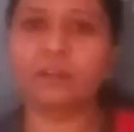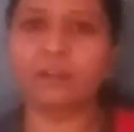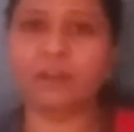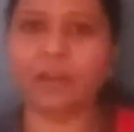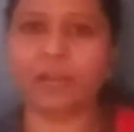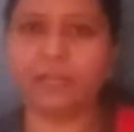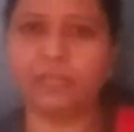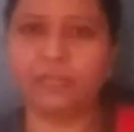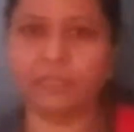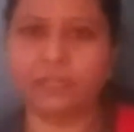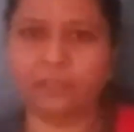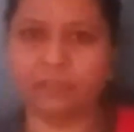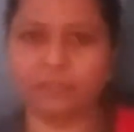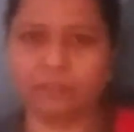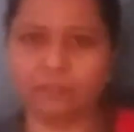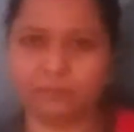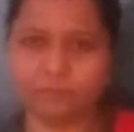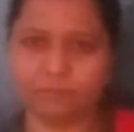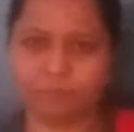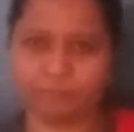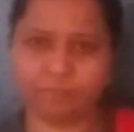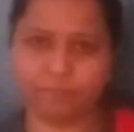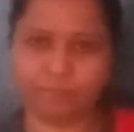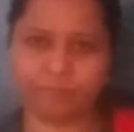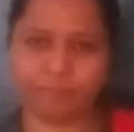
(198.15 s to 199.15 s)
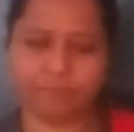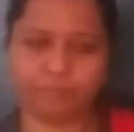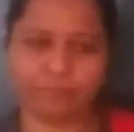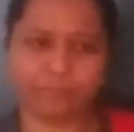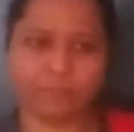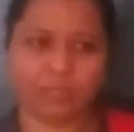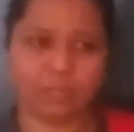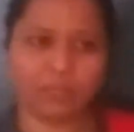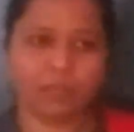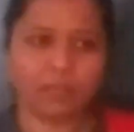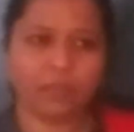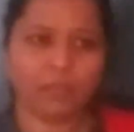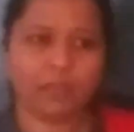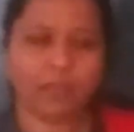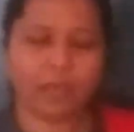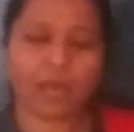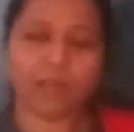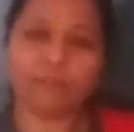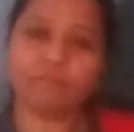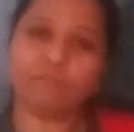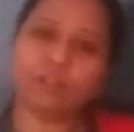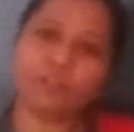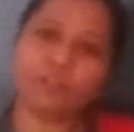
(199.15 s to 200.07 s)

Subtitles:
writing. And